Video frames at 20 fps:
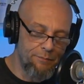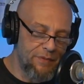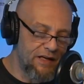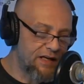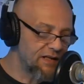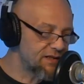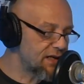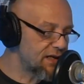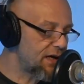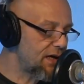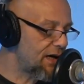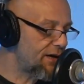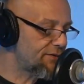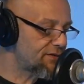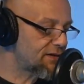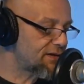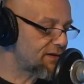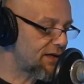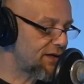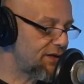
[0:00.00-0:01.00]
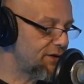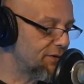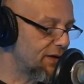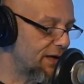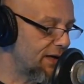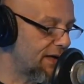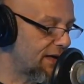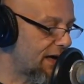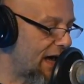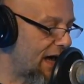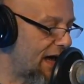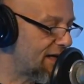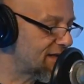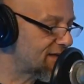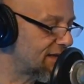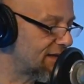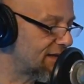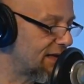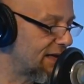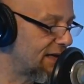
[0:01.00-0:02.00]
Because I have to tell you,
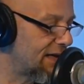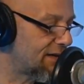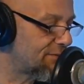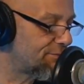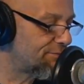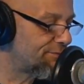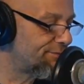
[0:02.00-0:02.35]
as the